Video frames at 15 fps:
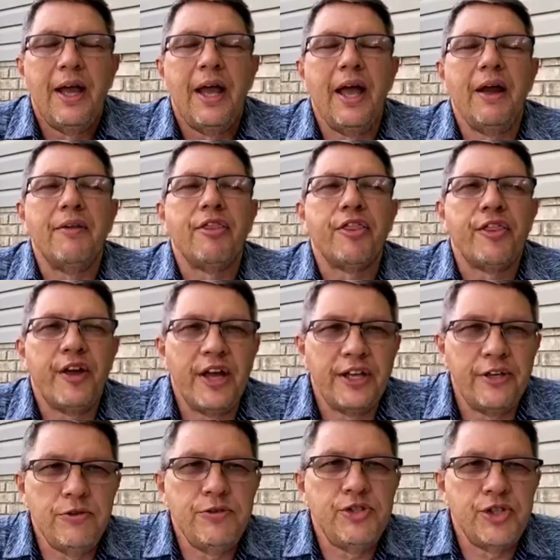And
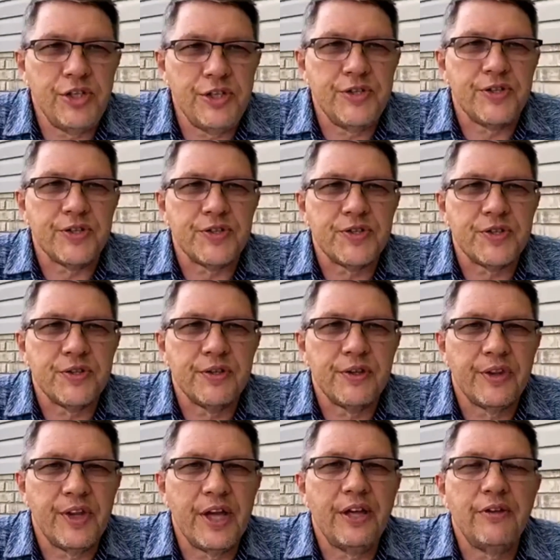thank you, Jesus,
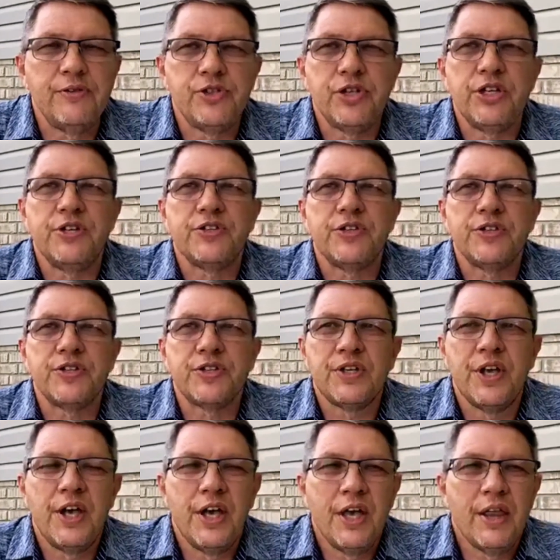
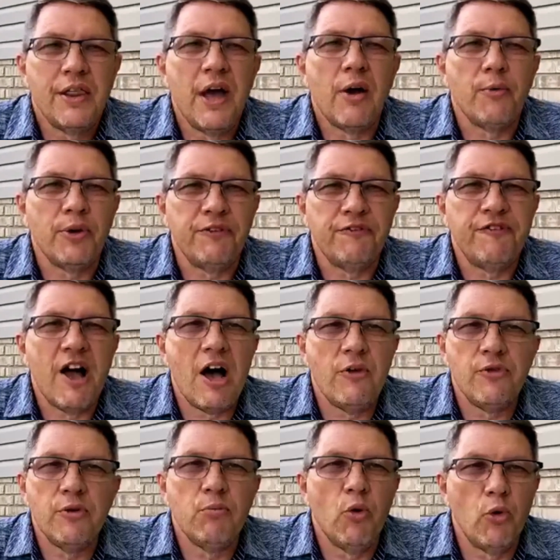that we
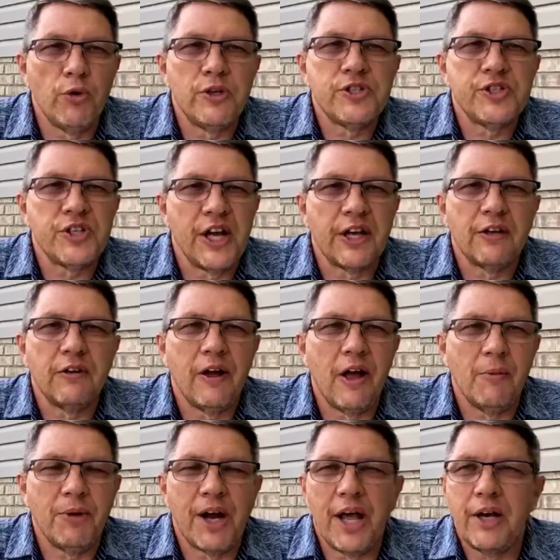found the motorcycle
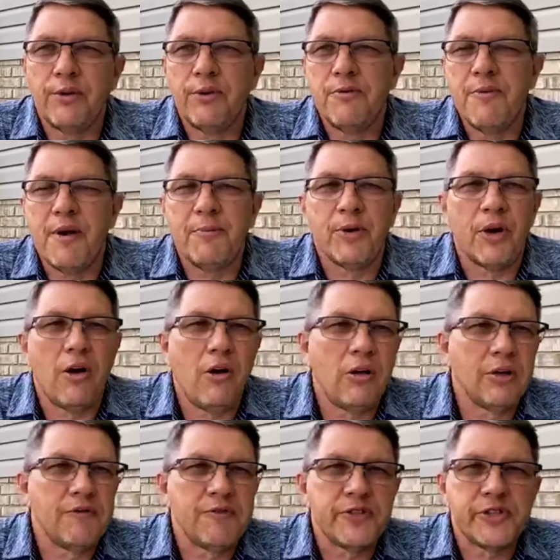helmet. I don't remember
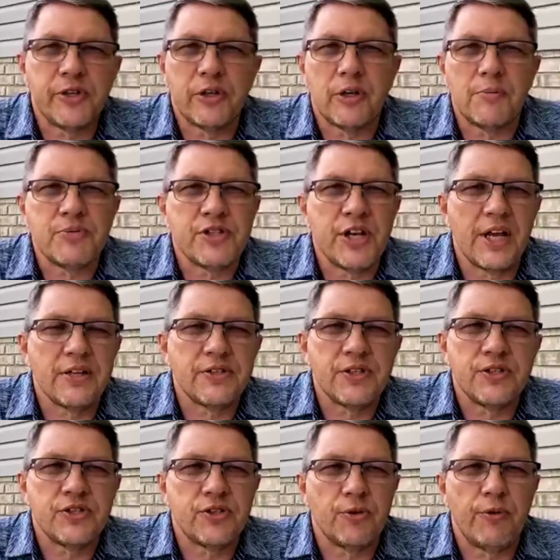all of the
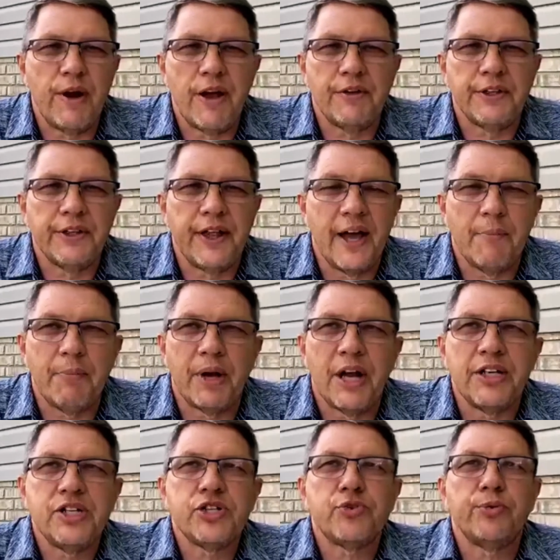circumstances surrounding that, but I
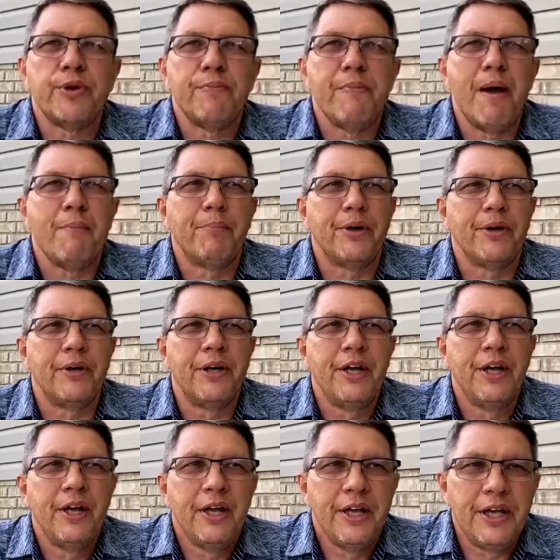just remember
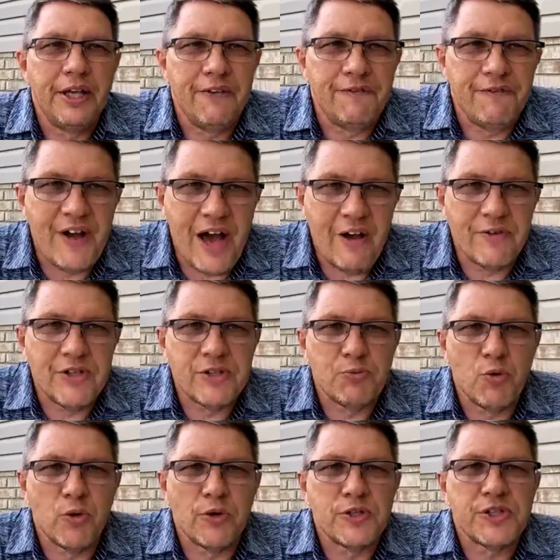he found his
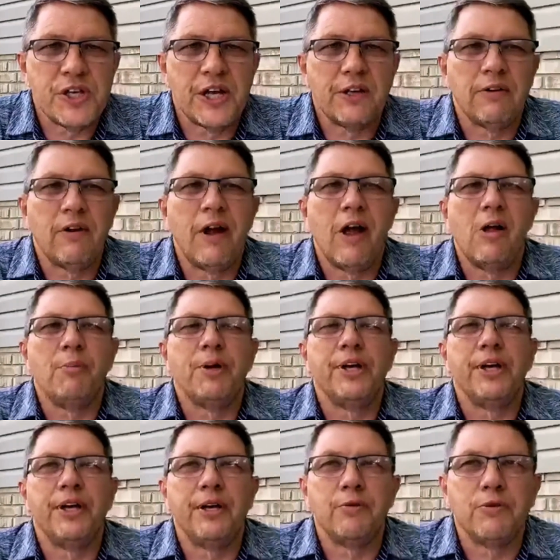motorcycle helmet,
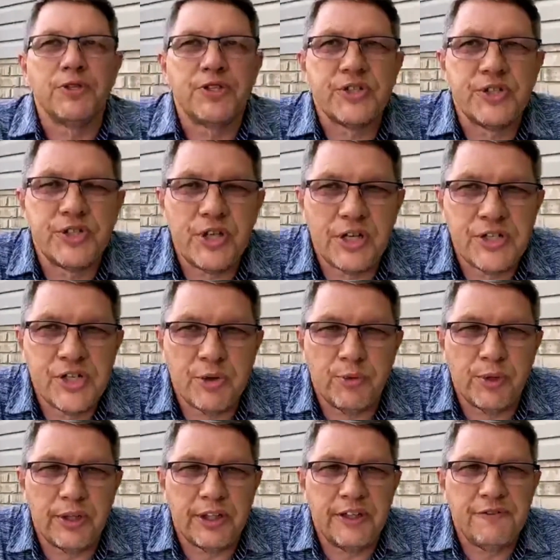and it was such a
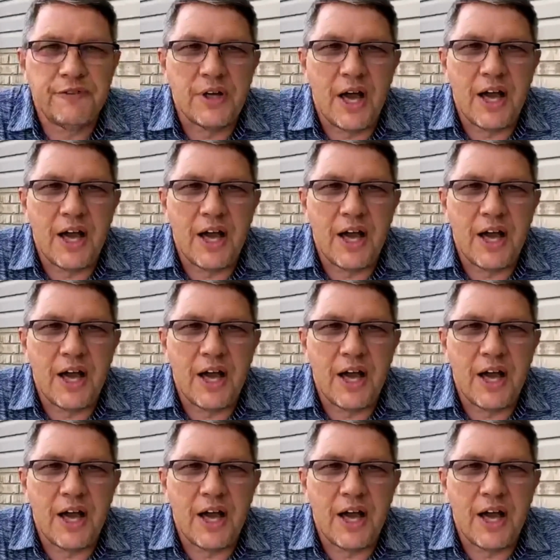relief to